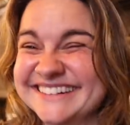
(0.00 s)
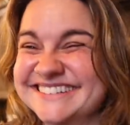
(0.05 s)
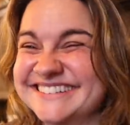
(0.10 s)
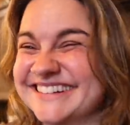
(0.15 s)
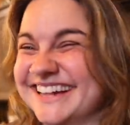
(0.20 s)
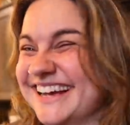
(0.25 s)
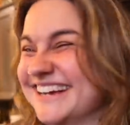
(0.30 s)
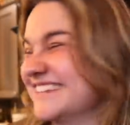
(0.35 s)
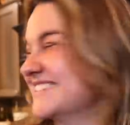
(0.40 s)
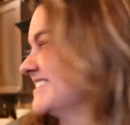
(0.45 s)

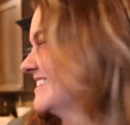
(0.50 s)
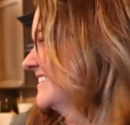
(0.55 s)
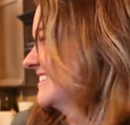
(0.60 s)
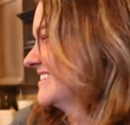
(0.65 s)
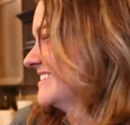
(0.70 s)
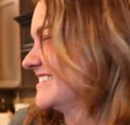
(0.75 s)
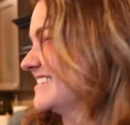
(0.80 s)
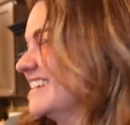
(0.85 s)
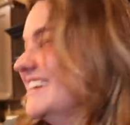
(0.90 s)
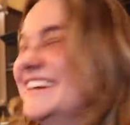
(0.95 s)

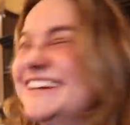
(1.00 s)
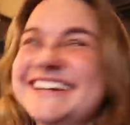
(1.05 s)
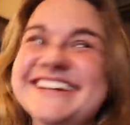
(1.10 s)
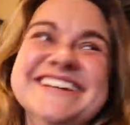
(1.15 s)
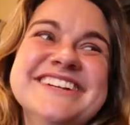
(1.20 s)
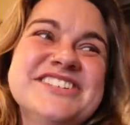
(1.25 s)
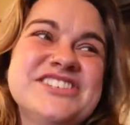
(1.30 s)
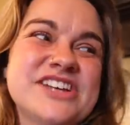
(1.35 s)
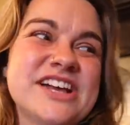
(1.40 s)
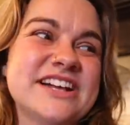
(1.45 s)
Jackson's,
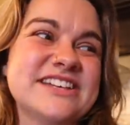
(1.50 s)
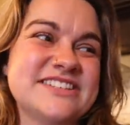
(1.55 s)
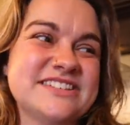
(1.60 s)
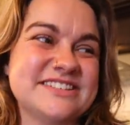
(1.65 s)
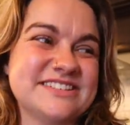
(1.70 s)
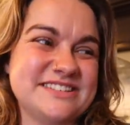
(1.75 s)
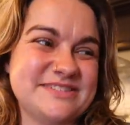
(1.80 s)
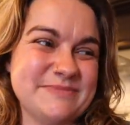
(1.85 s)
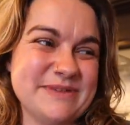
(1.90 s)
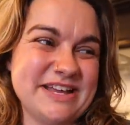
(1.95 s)

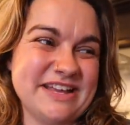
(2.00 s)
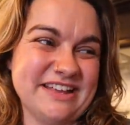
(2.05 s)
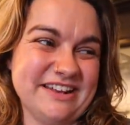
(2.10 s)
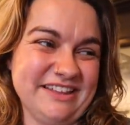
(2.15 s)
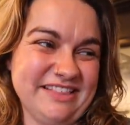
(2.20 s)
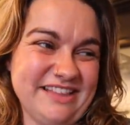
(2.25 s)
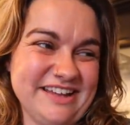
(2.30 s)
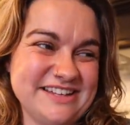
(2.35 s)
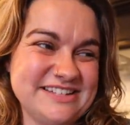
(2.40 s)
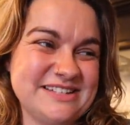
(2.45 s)
Jackson's making
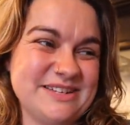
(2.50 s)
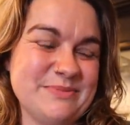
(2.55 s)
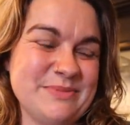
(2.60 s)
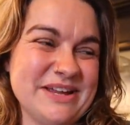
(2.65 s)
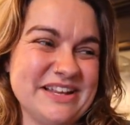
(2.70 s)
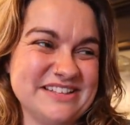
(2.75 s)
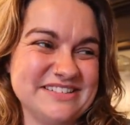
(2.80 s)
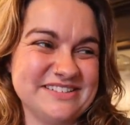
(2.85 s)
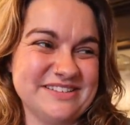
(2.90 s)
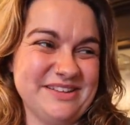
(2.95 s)
a lazy
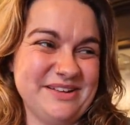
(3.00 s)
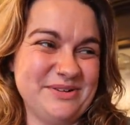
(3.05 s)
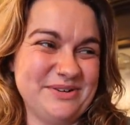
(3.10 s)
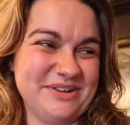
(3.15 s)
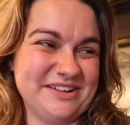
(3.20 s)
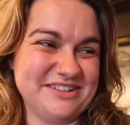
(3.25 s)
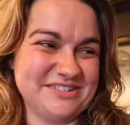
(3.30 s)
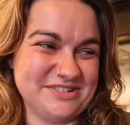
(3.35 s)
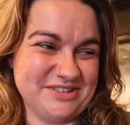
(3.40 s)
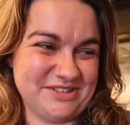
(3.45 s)
man's
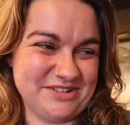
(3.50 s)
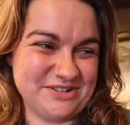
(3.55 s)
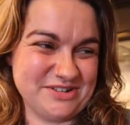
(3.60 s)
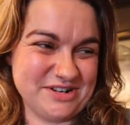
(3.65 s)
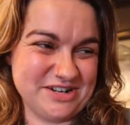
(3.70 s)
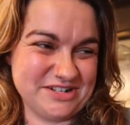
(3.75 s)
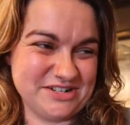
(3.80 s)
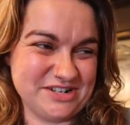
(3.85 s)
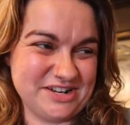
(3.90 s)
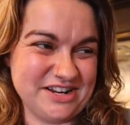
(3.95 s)
load up to the
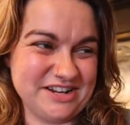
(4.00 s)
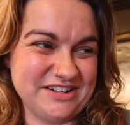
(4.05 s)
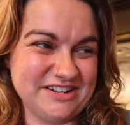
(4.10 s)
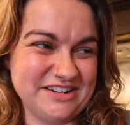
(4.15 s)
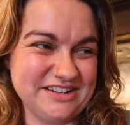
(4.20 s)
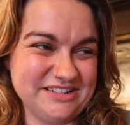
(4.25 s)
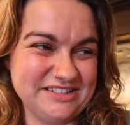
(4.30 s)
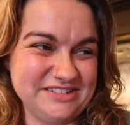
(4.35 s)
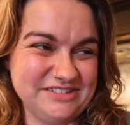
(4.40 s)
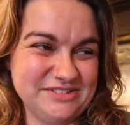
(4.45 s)
trash can
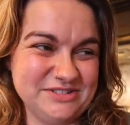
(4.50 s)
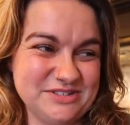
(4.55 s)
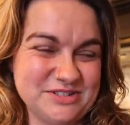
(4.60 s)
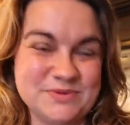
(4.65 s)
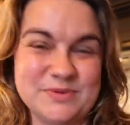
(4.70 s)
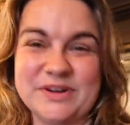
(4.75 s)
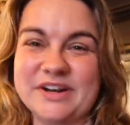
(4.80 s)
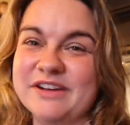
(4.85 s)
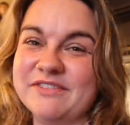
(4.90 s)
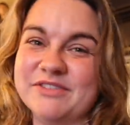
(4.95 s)
right now.
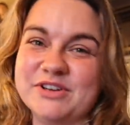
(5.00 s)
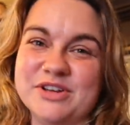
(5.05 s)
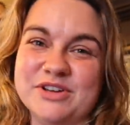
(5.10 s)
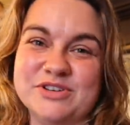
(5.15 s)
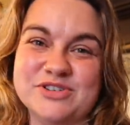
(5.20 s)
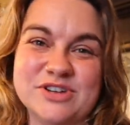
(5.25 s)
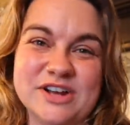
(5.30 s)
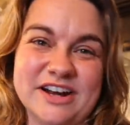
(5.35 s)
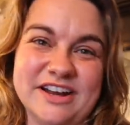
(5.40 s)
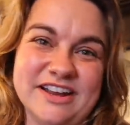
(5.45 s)
It's whenever
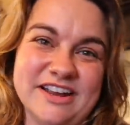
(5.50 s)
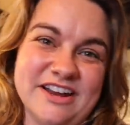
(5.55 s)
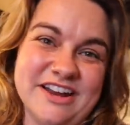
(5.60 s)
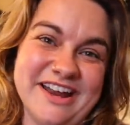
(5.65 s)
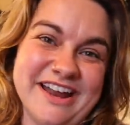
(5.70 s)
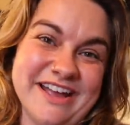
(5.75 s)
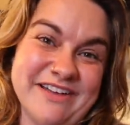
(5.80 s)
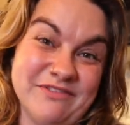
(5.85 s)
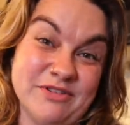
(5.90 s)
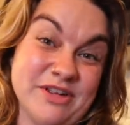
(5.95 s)
you try to
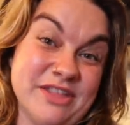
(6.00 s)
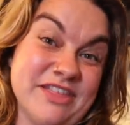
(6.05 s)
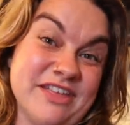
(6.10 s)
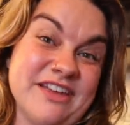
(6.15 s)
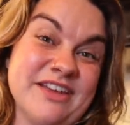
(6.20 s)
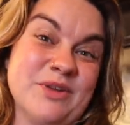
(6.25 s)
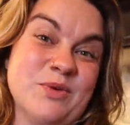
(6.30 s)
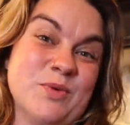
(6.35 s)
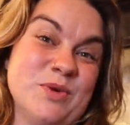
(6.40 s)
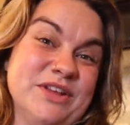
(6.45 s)
carry
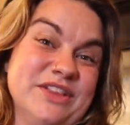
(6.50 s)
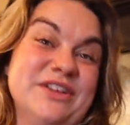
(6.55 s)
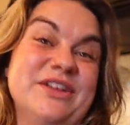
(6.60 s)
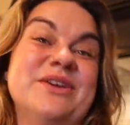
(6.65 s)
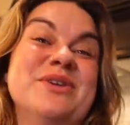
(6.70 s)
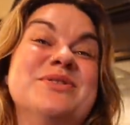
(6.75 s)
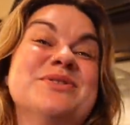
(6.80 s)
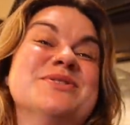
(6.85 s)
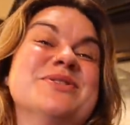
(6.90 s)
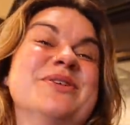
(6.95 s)
everything in one
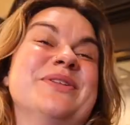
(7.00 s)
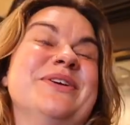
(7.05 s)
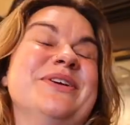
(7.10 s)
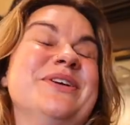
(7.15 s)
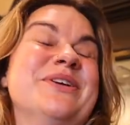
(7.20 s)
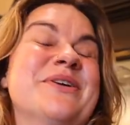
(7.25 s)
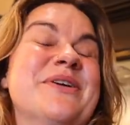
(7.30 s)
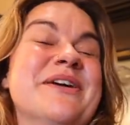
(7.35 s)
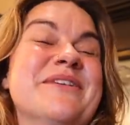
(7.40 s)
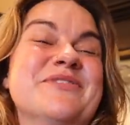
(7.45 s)
load so that
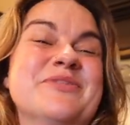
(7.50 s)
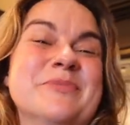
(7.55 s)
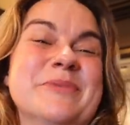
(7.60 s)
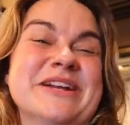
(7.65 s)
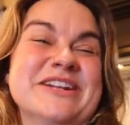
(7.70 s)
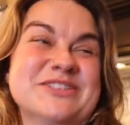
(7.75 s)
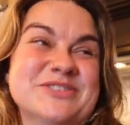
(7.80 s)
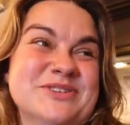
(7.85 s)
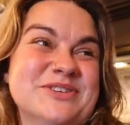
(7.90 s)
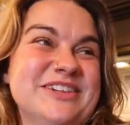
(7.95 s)
you don't have to
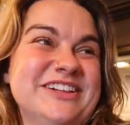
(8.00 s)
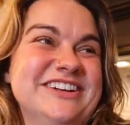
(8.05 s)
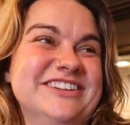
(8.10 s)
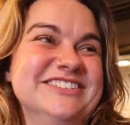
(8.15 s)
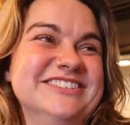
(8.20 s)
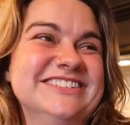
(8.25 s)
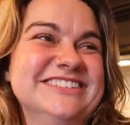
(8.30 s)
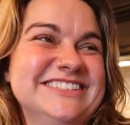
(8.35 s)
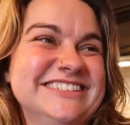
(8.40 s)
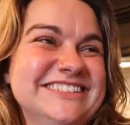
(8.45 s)
make two
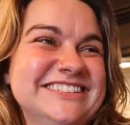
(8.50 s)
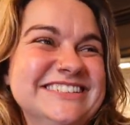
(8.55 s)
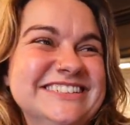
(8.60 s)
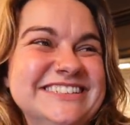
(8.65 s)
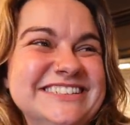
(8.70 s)
loads.